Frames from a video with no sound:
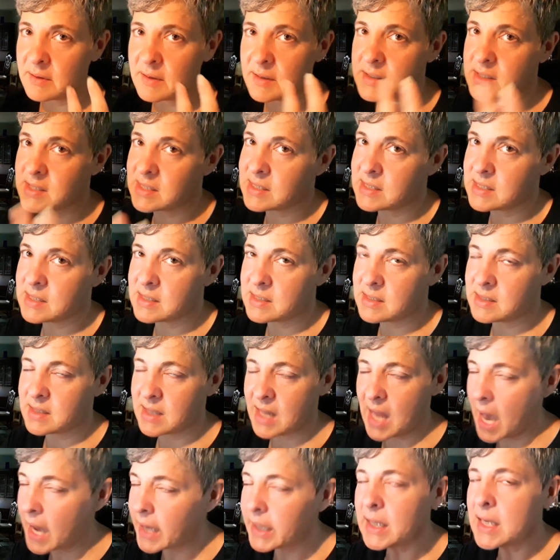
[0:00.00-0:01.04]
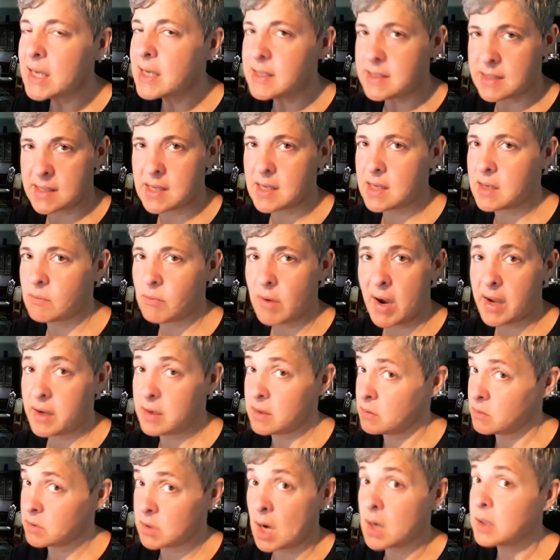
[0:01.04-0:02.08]
It's not easy, right?
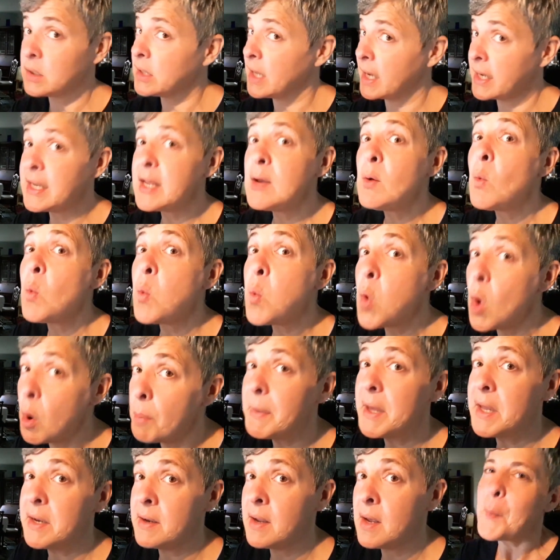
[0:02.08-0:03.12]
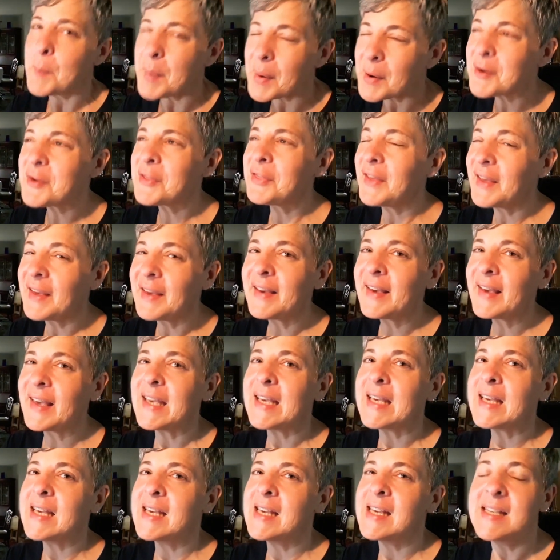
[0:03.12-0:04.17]
You talk to any woman. Birthing
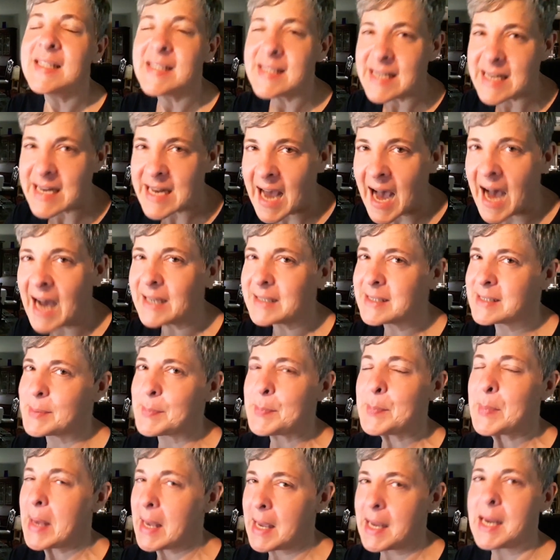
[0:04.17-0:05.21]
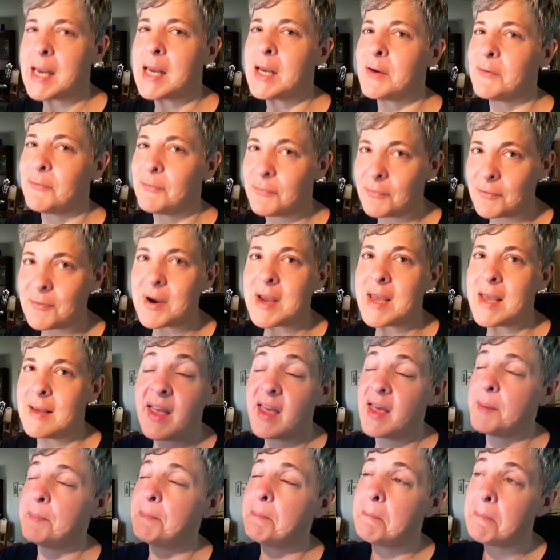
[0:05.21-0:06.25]
is not pain free.
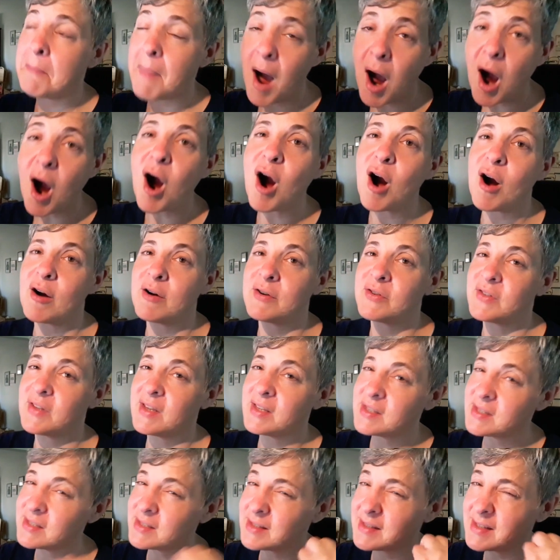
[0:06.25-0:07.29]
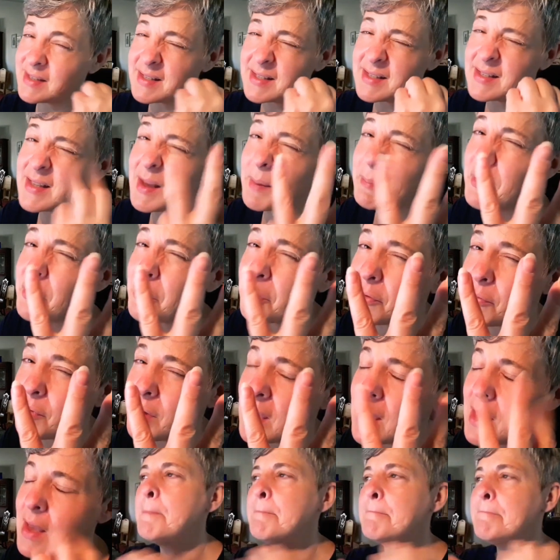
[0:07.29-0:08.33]
And Mars, that's this is number
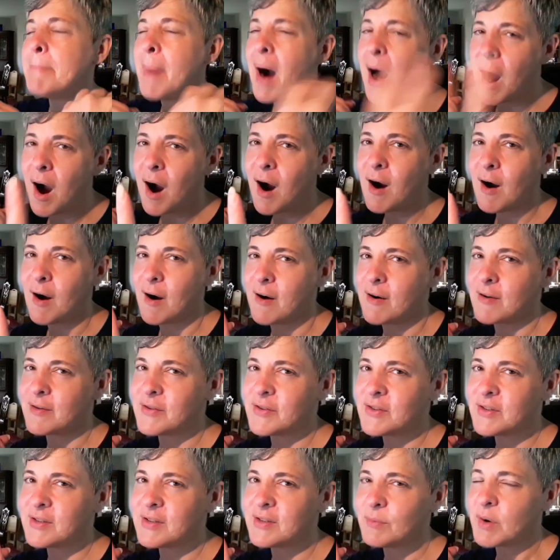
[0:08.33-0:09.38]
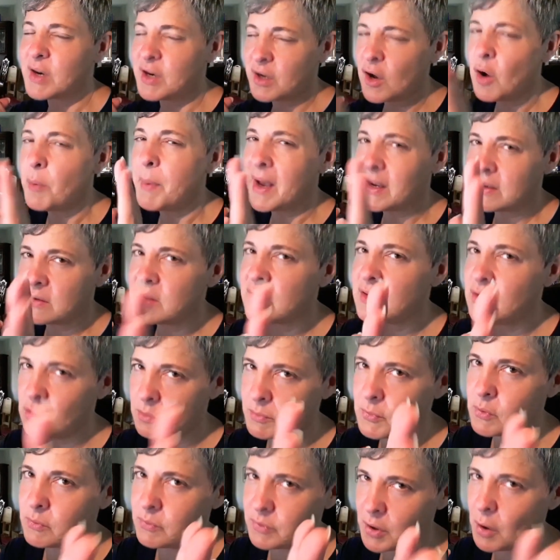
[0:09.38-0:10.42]
3. Mars, we're going to go back to the new
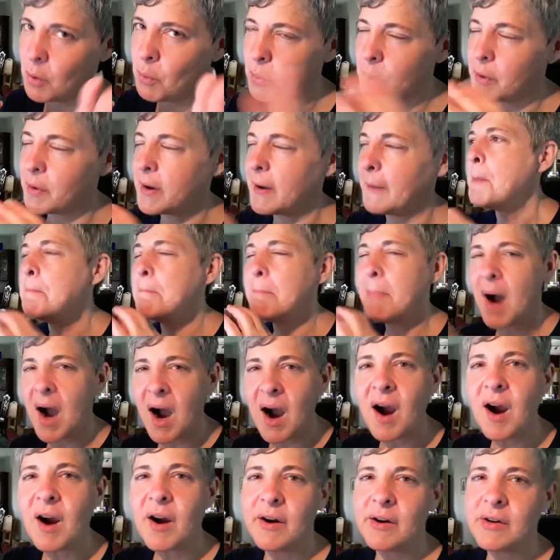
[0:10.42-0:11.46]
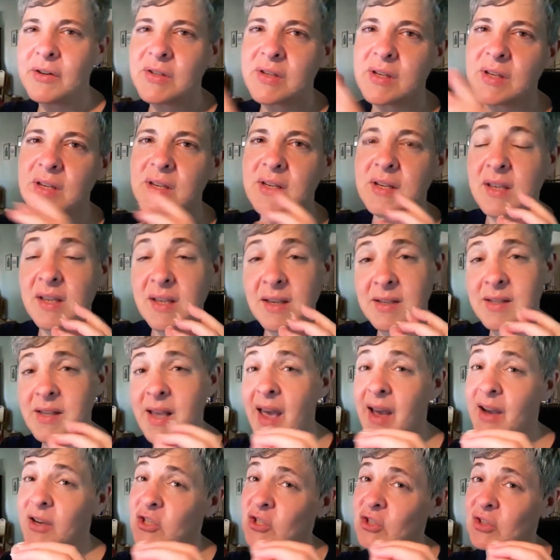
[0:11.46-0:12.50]
moon, don't worry. Mars is
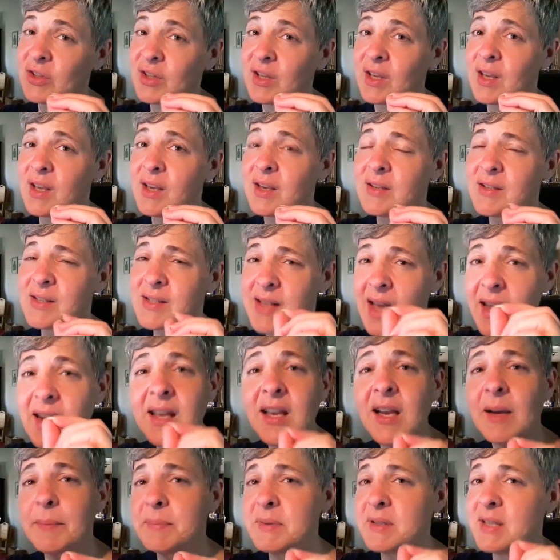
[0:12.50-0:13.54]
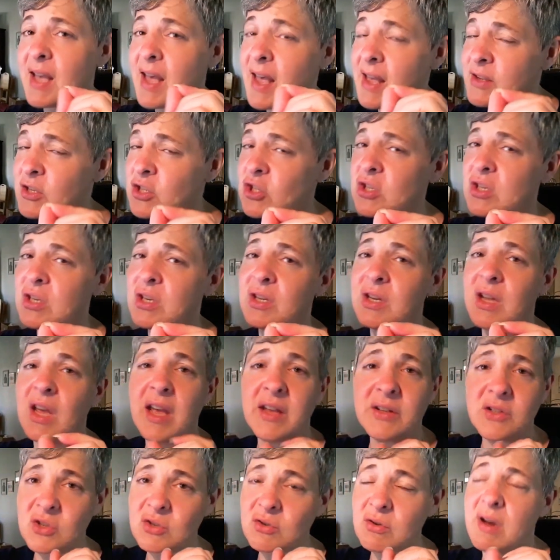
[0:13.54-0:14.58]
actually setting up tension
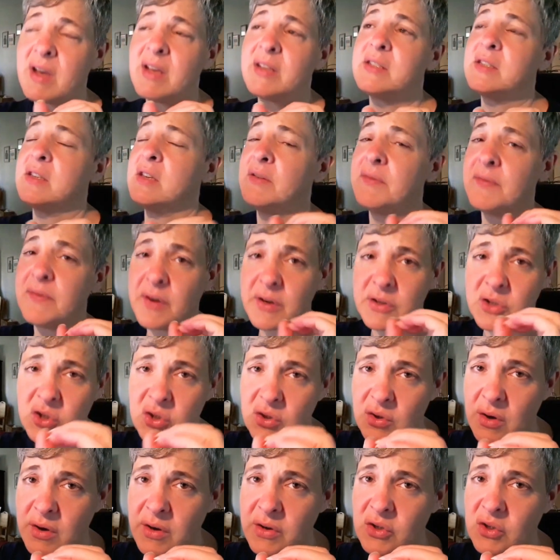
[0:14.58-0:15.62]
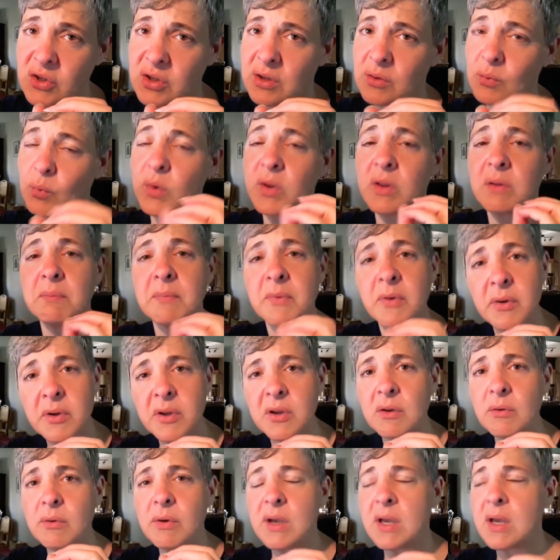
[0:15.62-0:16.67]
and stress and frustration with
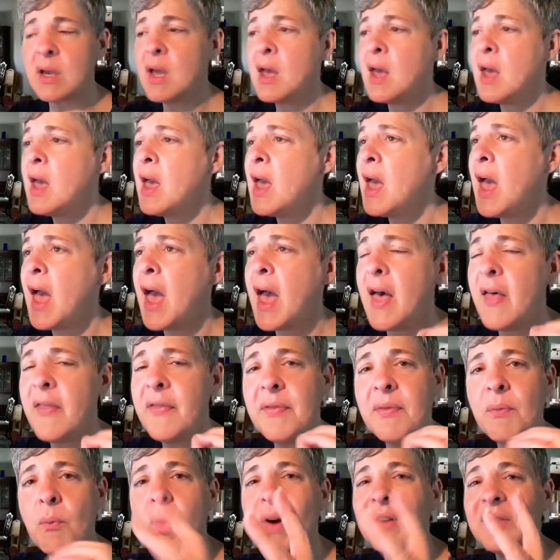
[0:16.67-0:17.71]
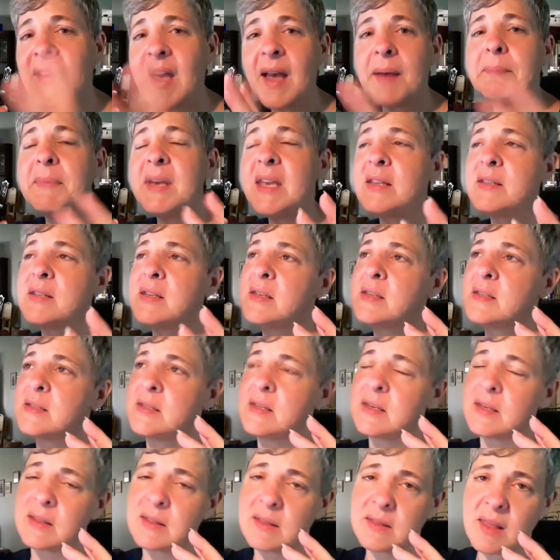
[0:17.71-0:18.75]
Mercury. And what that means is
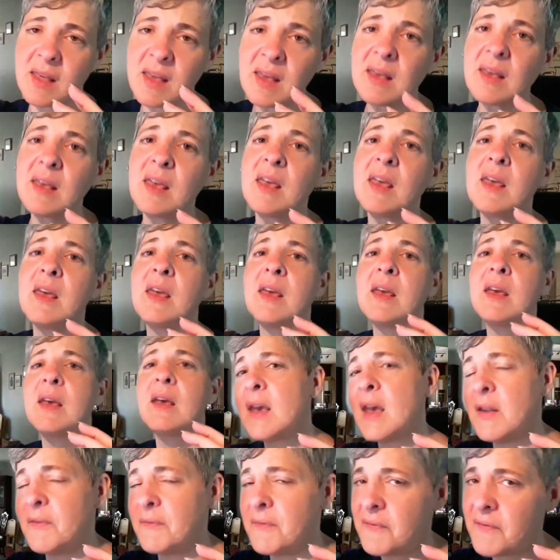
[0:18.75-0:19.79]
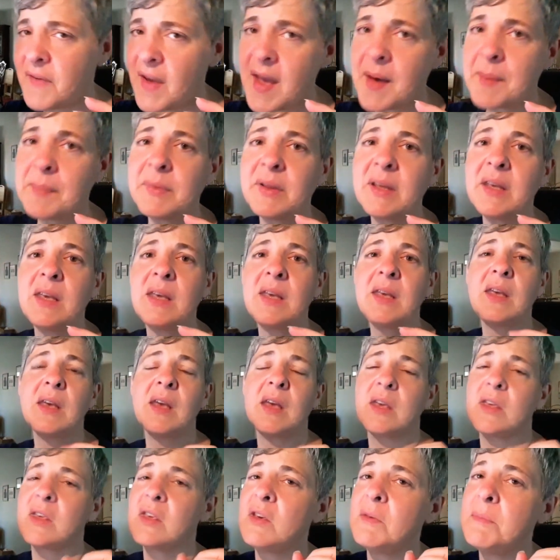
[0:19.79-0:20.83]
the thinking and family
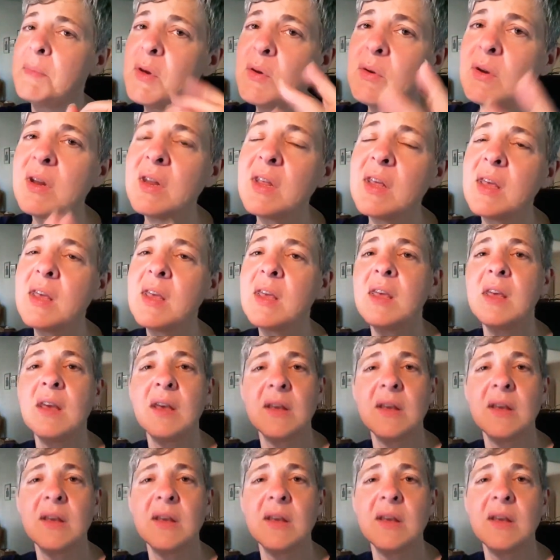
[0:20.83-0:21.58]
and community.